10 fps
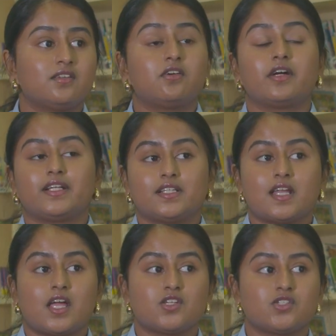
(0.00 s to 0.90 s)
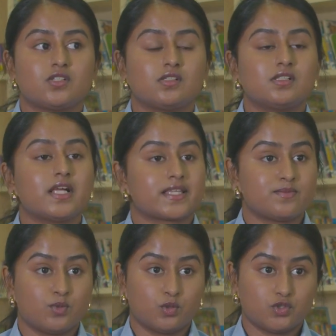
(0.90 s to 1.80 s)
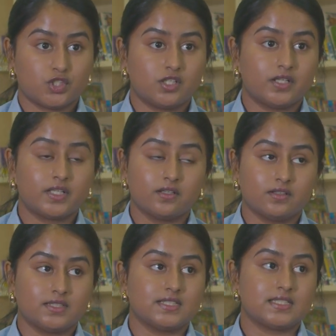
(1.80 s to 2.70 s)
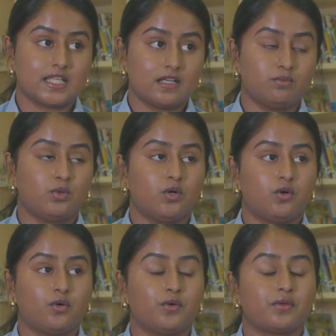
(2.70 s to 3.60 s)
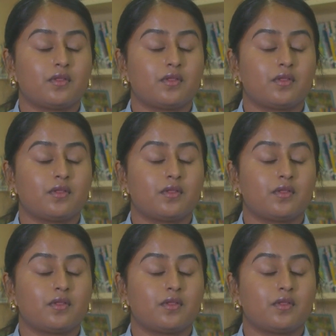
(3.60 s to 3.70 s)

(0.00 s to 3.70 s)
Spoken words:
Though international exposure here in Singapore